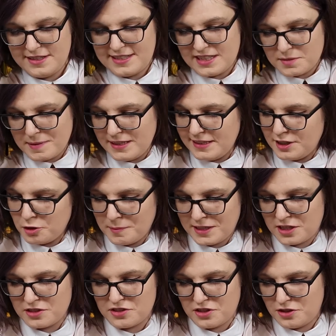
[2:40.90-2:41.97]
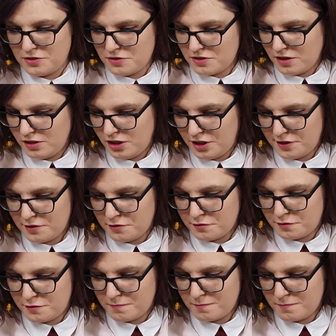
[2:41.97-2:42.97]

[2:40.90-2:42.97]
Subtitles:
This has me a little bit concerned. There's a lot of